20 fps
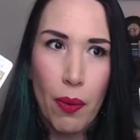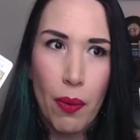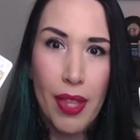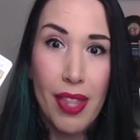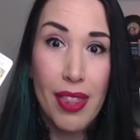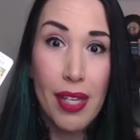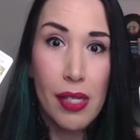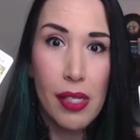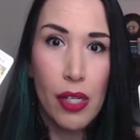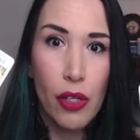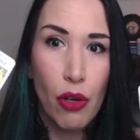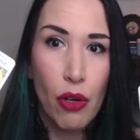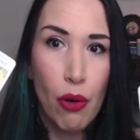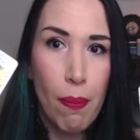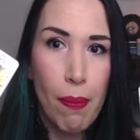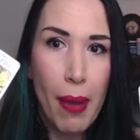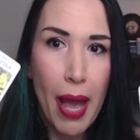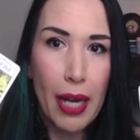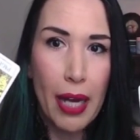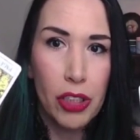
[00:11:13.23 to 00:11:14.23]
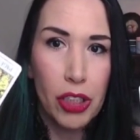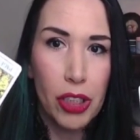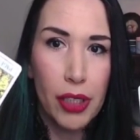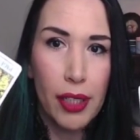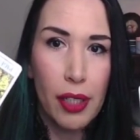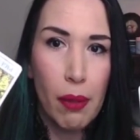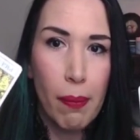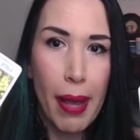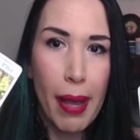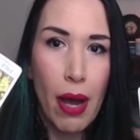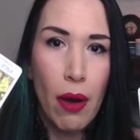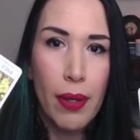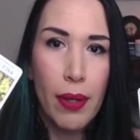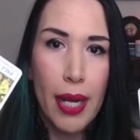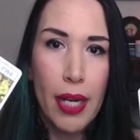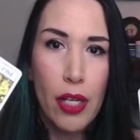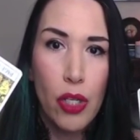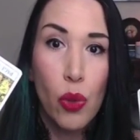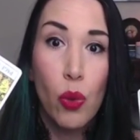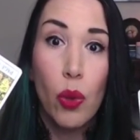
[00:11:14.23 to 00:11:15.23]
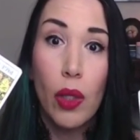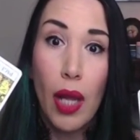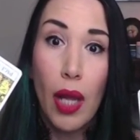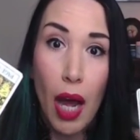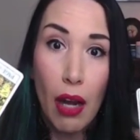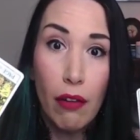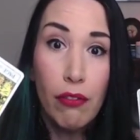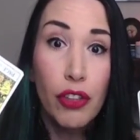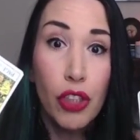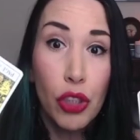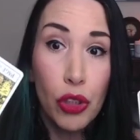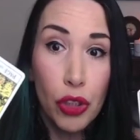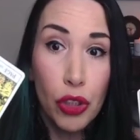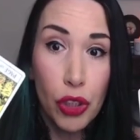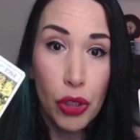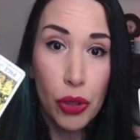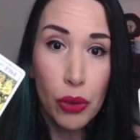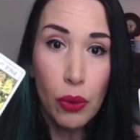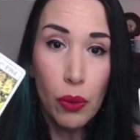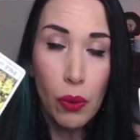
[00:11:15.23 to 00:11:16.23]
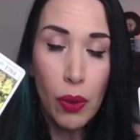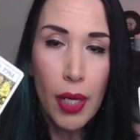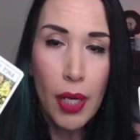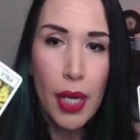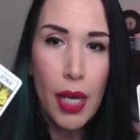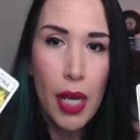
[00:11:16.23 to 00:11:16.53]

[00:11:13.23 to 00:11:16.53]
the things that you're passionate about and you love to do